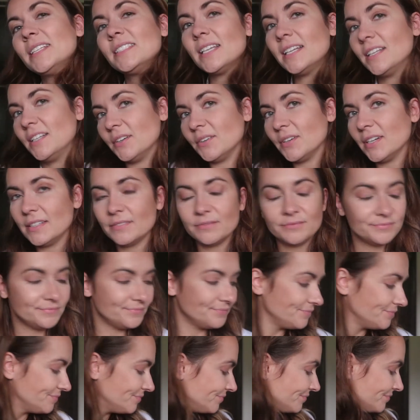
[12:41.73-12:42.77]
days I do it.
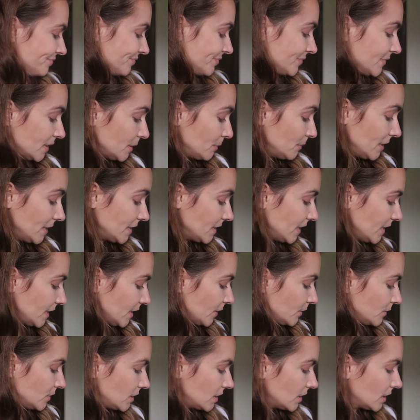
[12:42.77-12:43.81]
Some days I
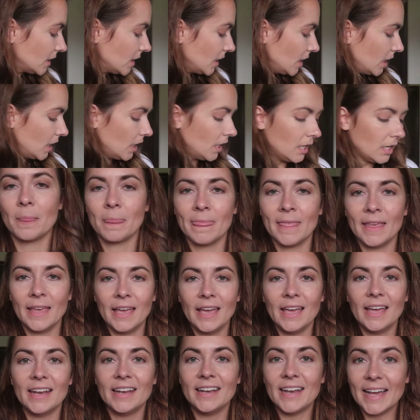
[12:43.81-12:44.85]
don't.
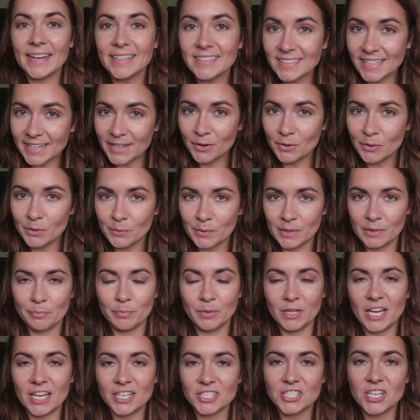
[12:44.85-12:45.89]
Next, I go in with
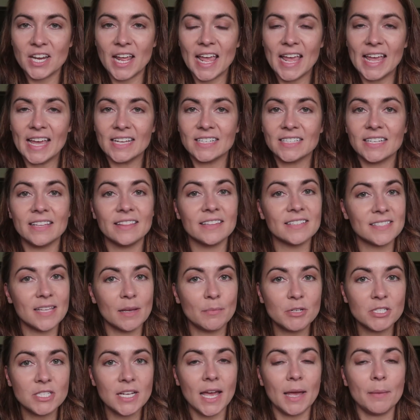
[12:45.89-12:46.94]
blush. And in the
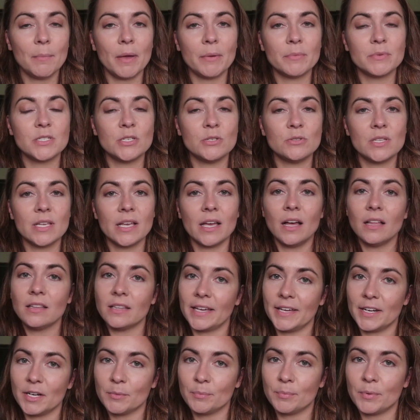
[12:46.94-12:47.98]
summertime, I was using a
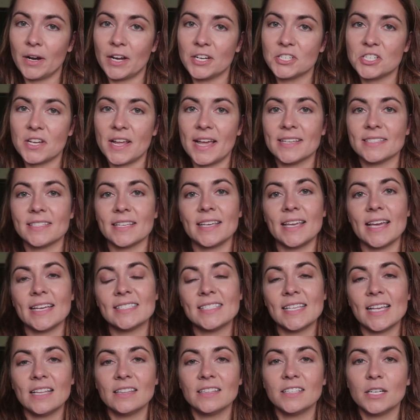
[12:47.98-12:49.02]
lighter brush. As it
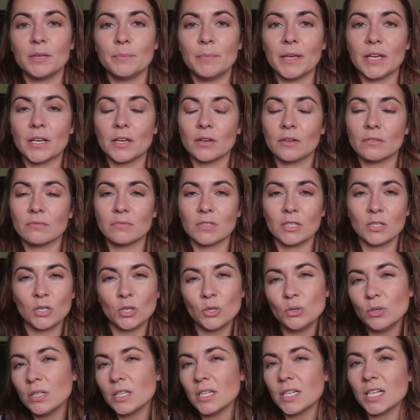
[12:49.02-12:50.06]
gets a little bit
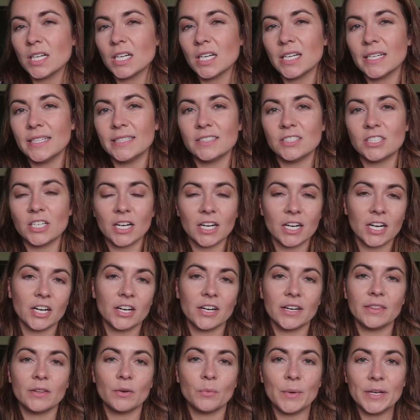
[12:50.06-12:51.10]
cooler and
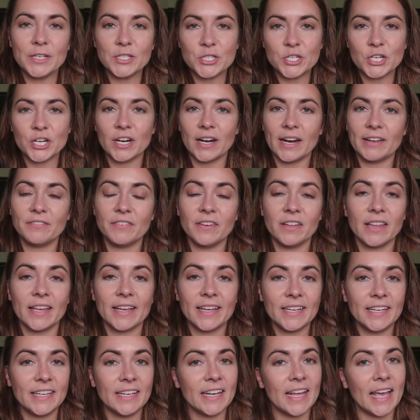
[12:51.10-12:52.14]
darker in the winter, I feel
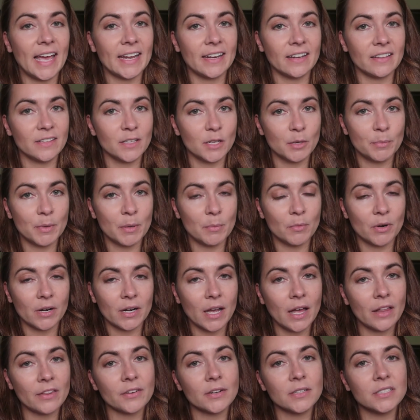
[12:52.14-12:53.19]
like I need to add a little bit more
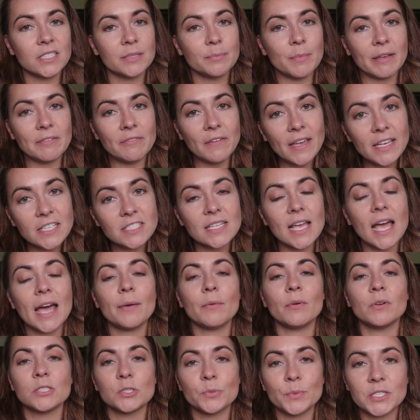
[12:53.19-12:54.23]
color into my face.
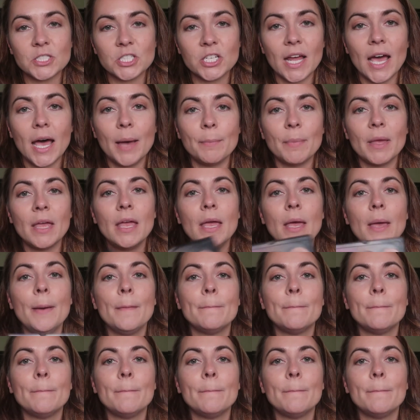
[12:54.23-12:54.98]
I will switch it up.